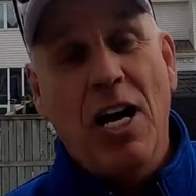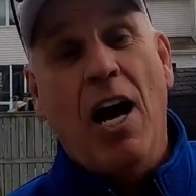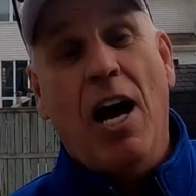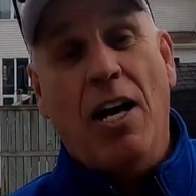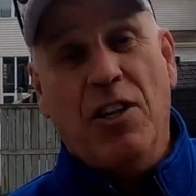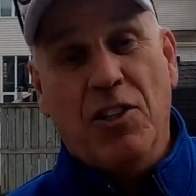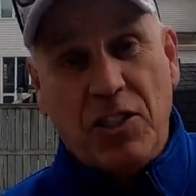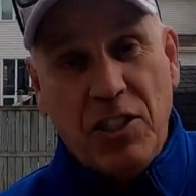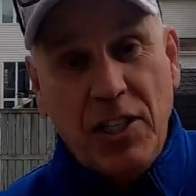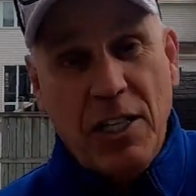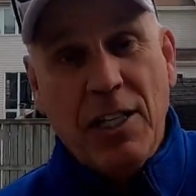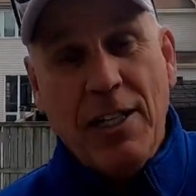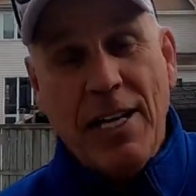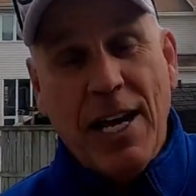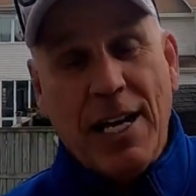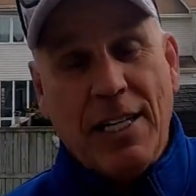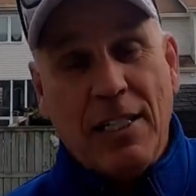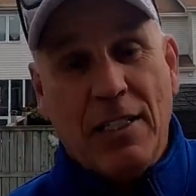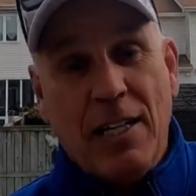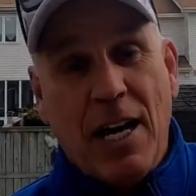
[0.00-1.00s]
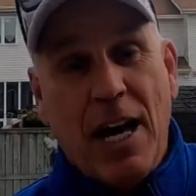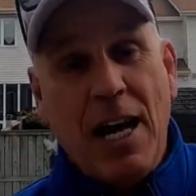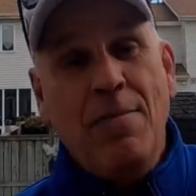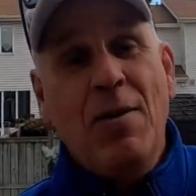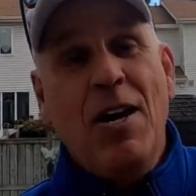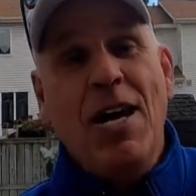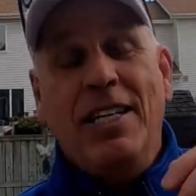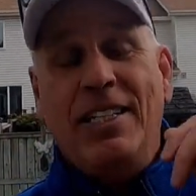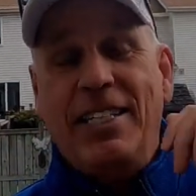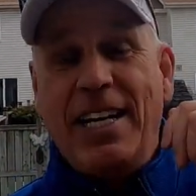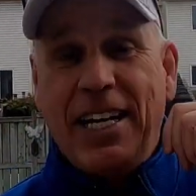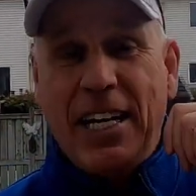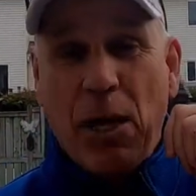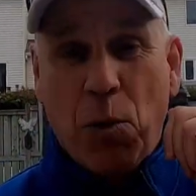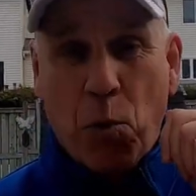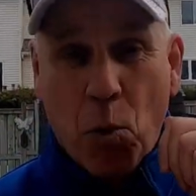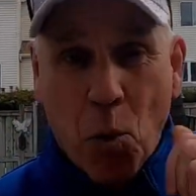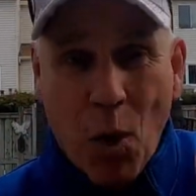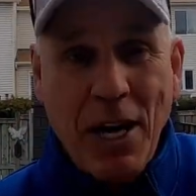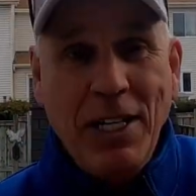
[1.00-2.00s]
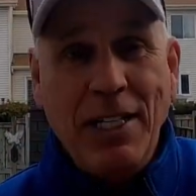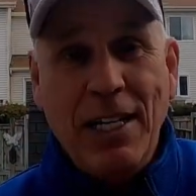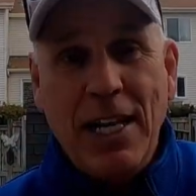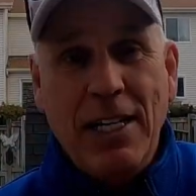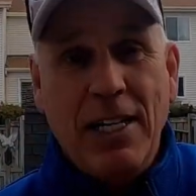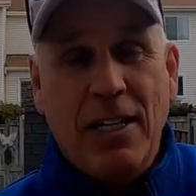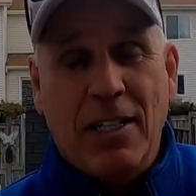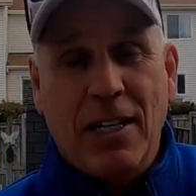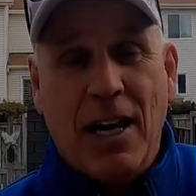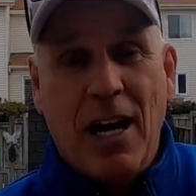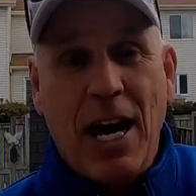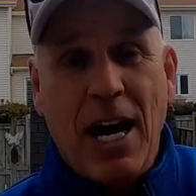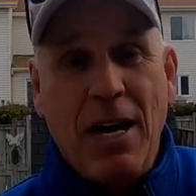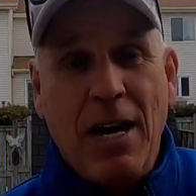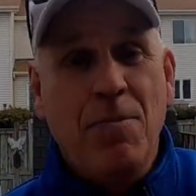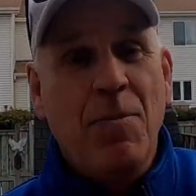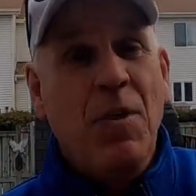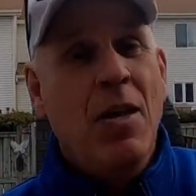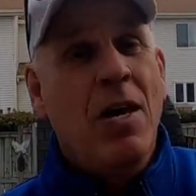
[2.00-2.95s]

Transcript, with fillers: I'll see you next time. Take it one day at a time.